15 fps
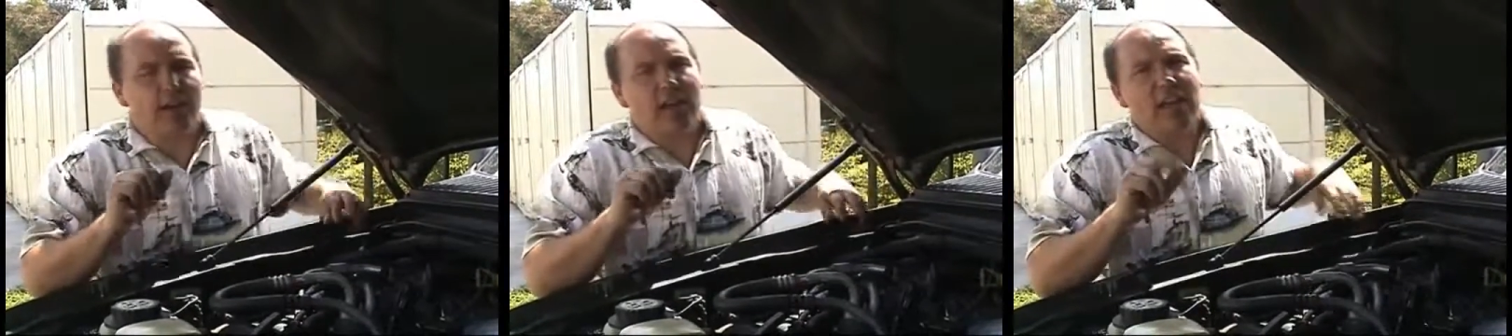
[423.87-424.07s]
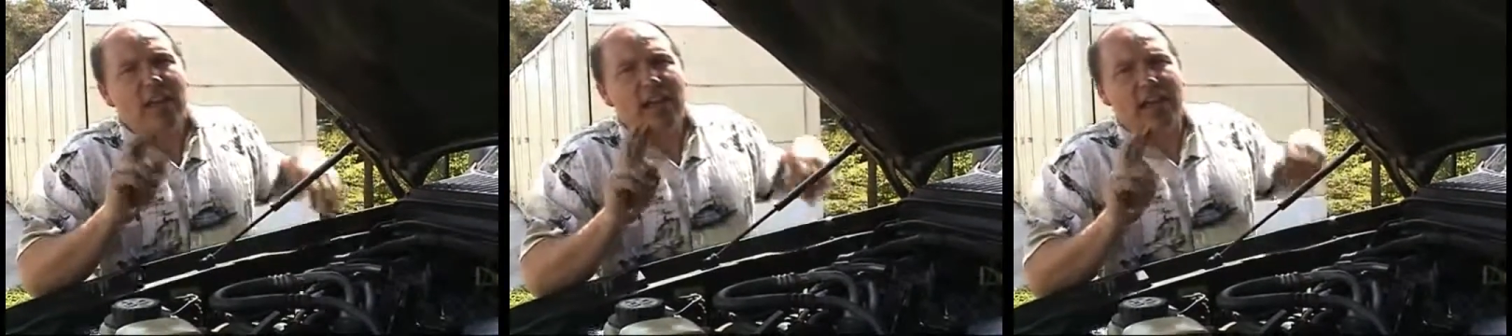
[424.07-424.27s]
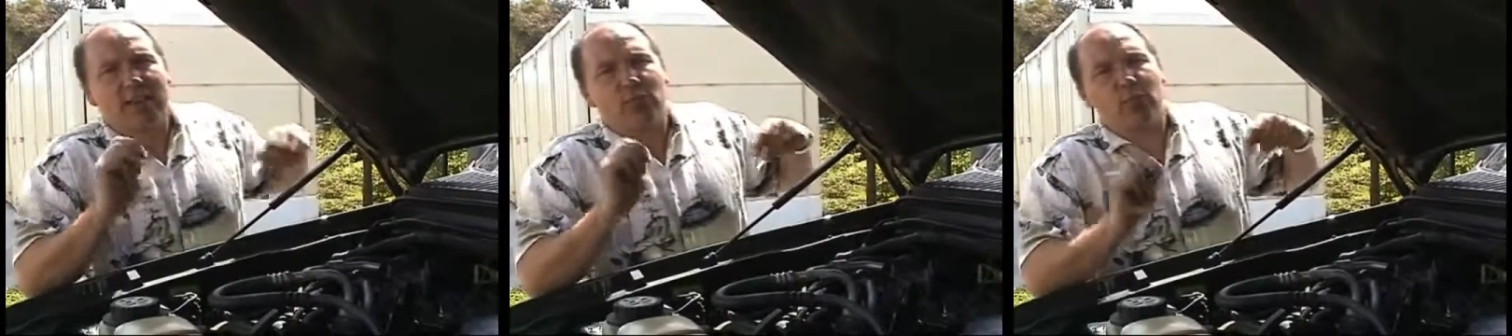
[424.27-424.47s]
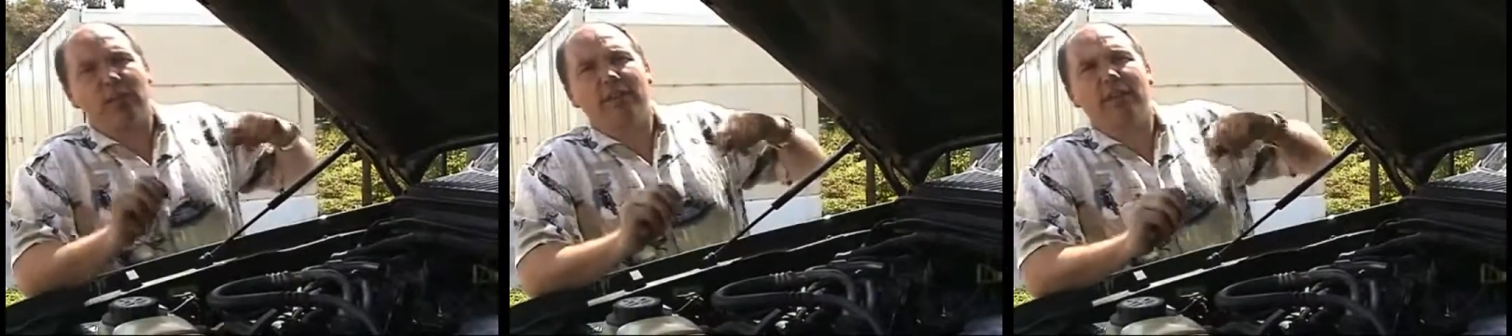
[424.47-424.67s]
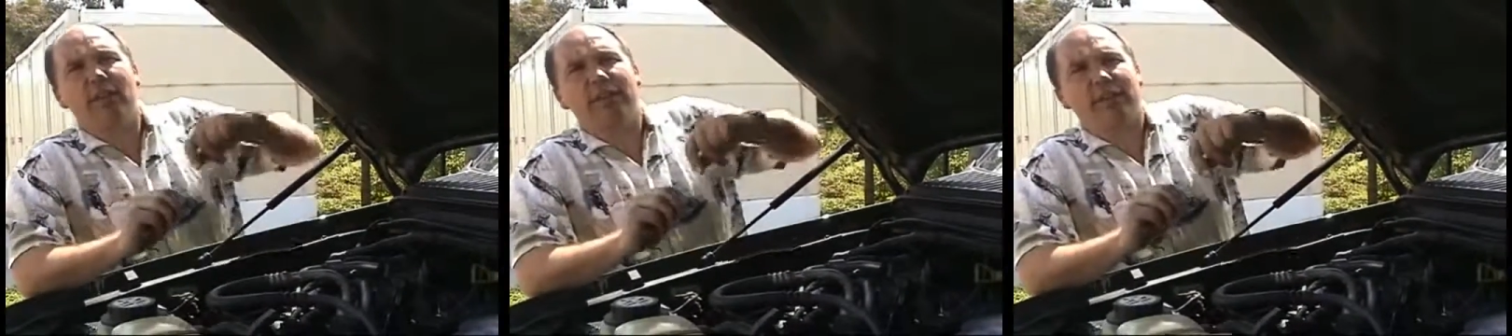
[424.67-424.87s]
And it's
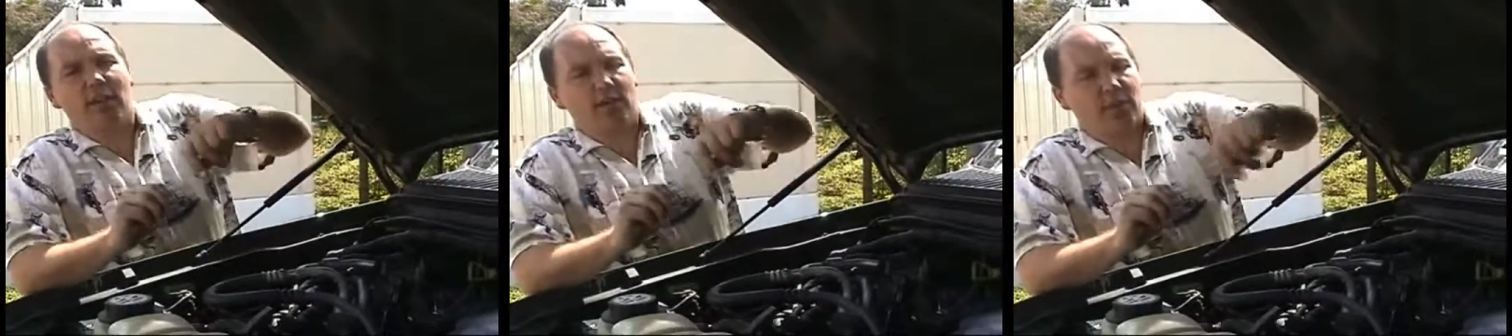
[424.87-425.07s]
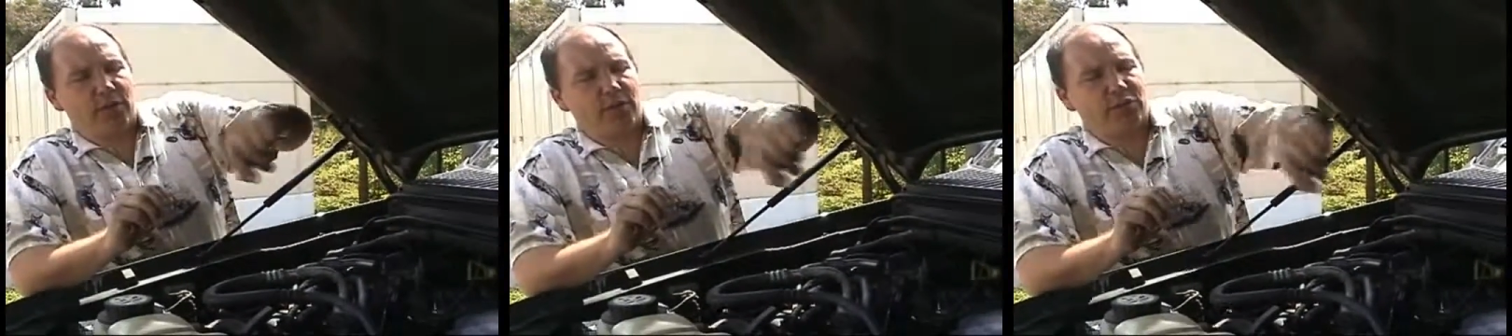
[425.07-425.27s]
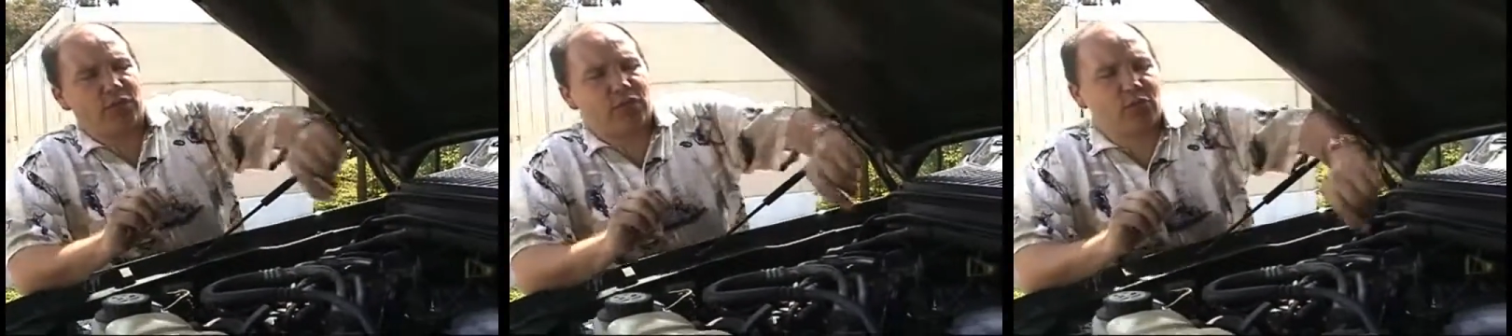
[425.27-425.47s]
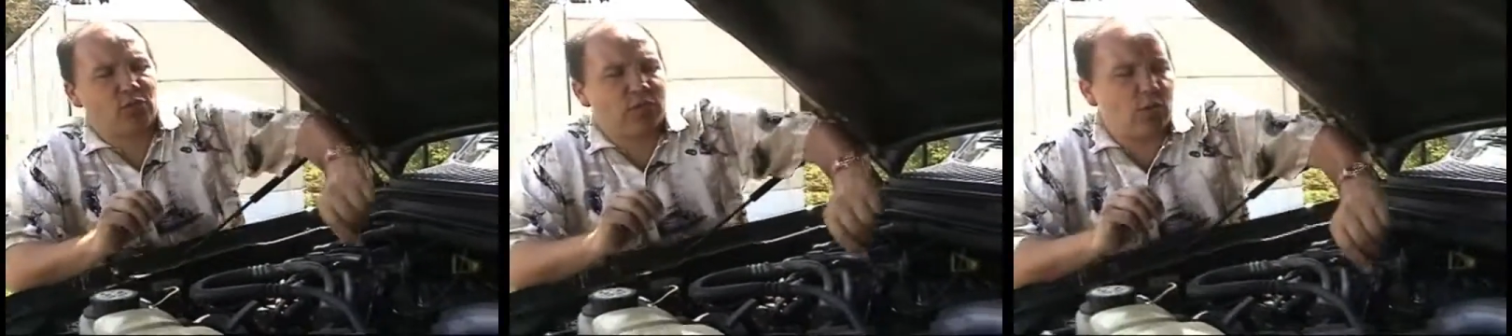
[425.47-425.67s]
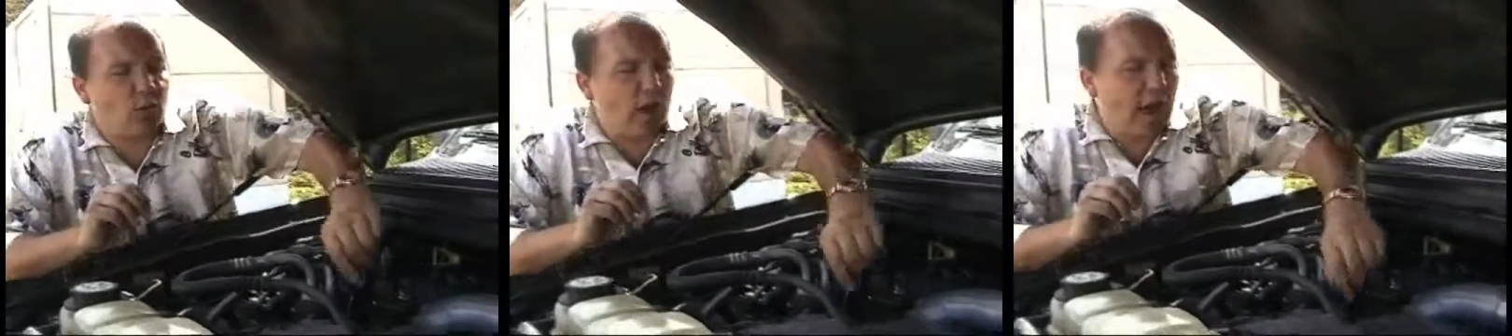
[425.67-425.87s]
really very simple. There's just
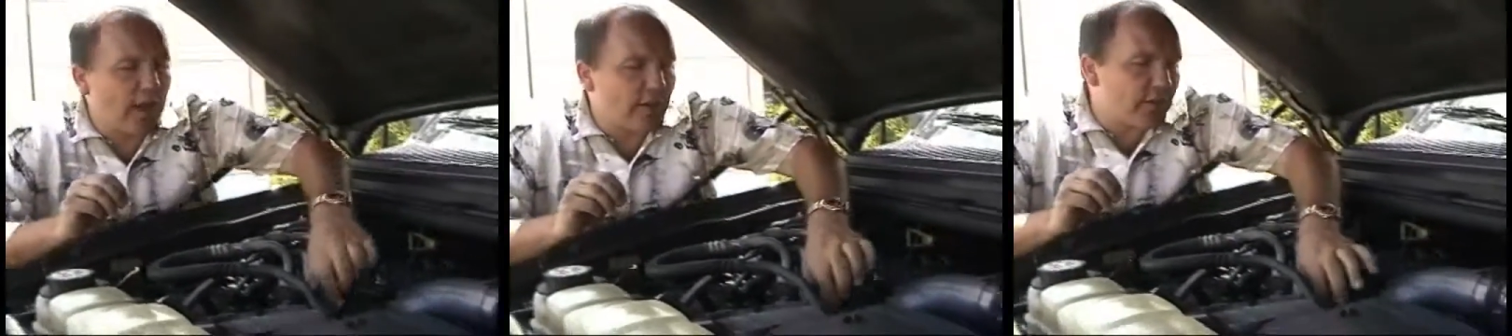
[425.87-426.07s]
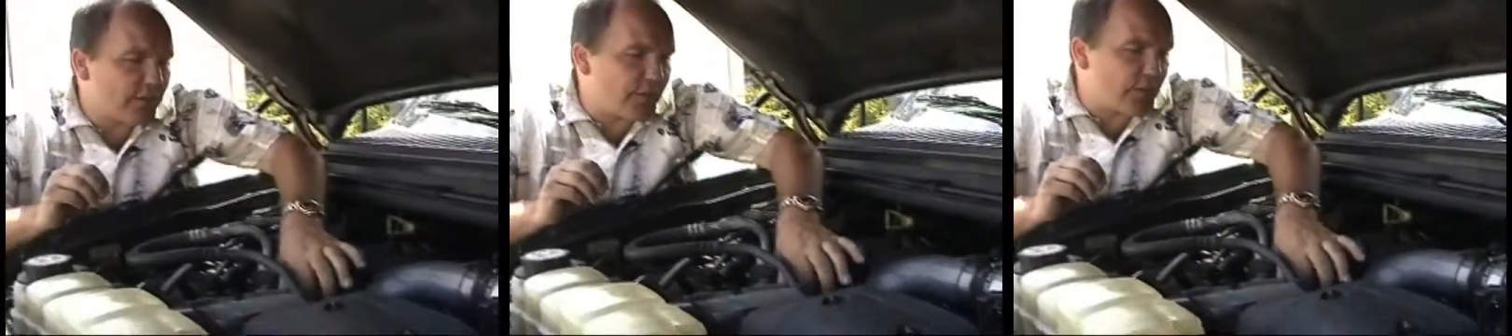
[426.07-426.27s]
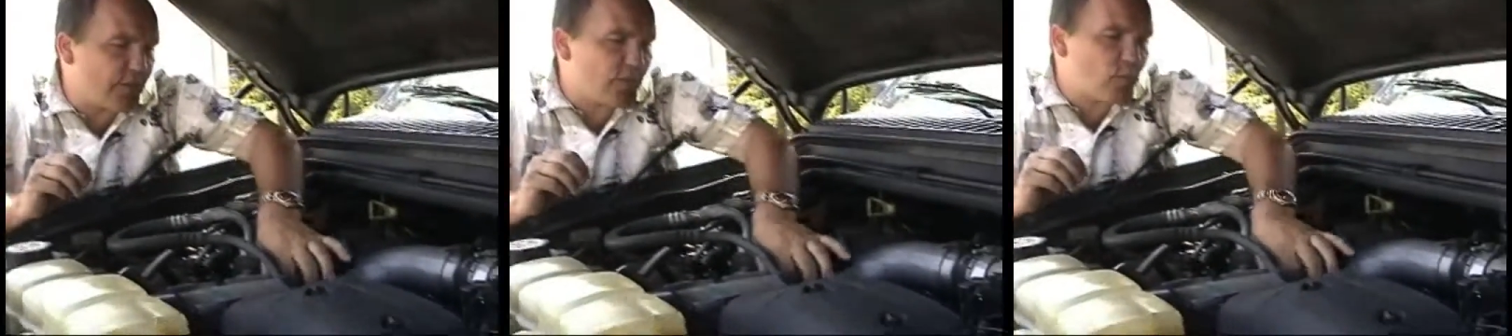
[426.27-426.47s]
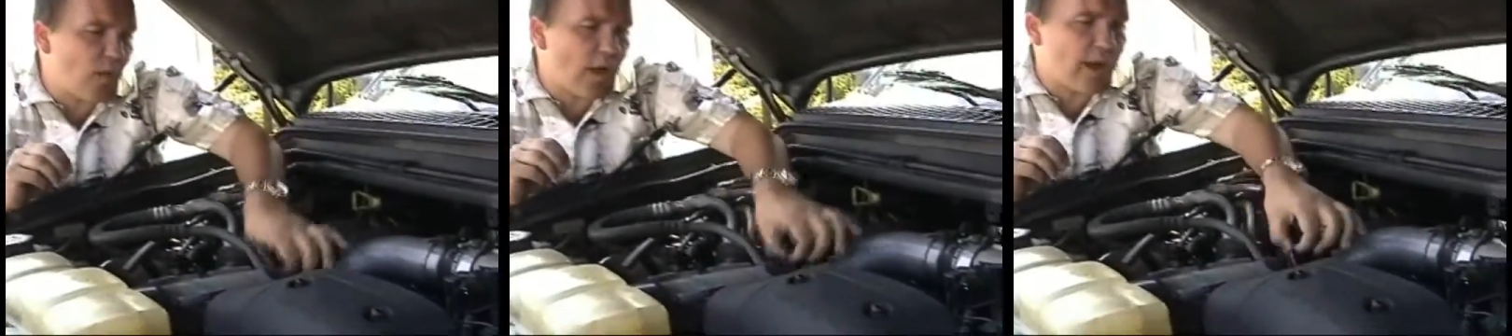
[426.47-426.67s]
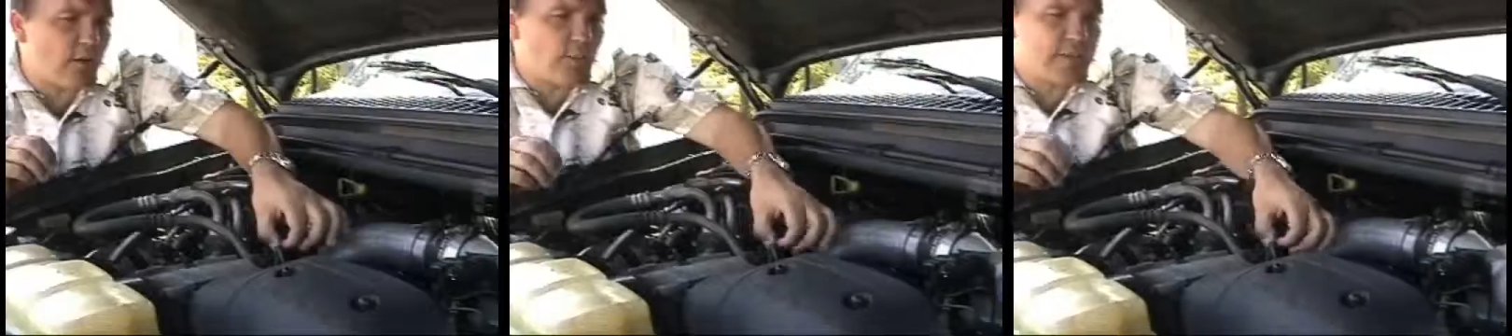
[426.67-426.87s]
3 wires. The first
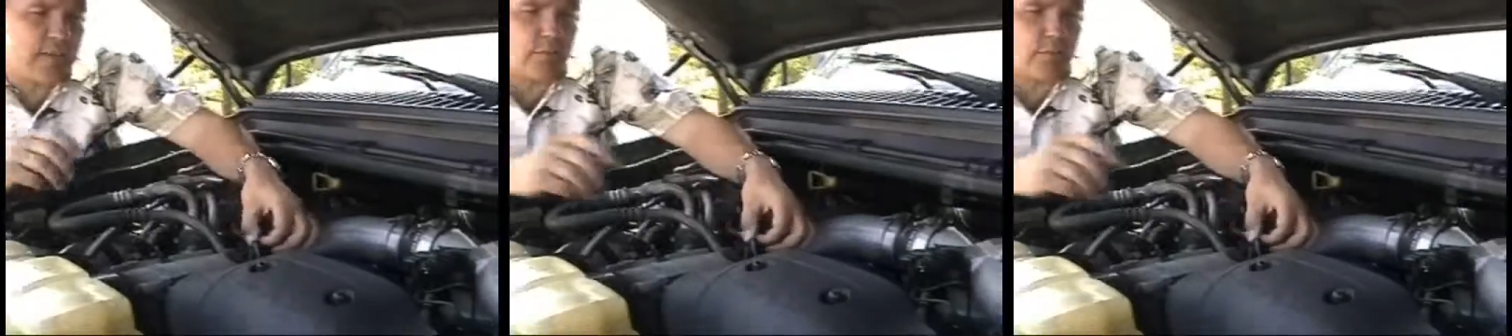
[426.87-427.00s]
wire will be the